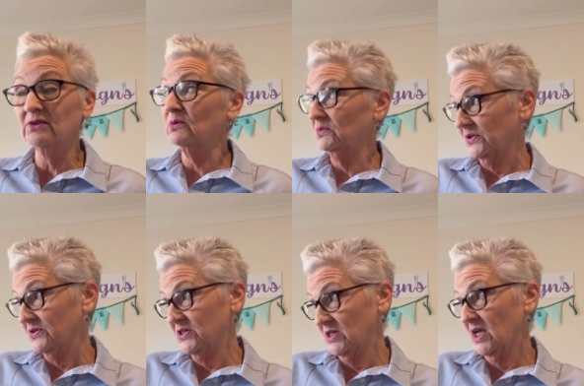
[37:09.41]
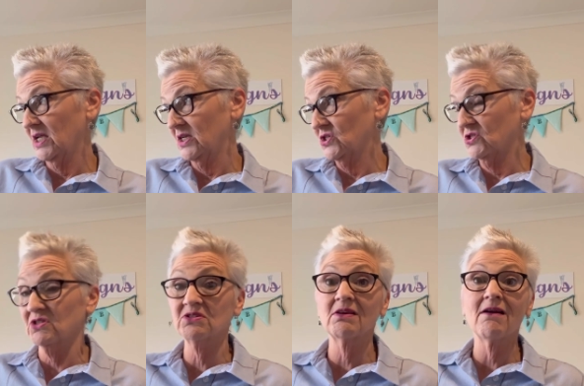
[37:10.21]
although today is
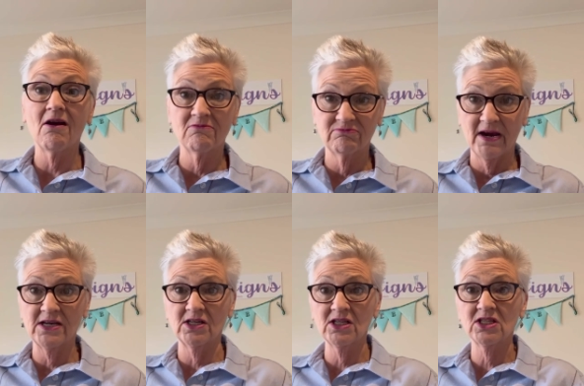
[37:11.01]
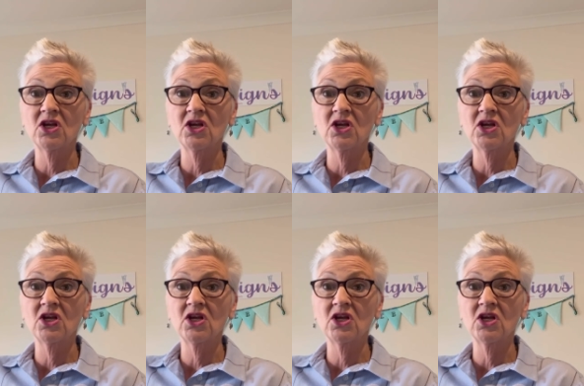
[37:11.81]
just horrendous.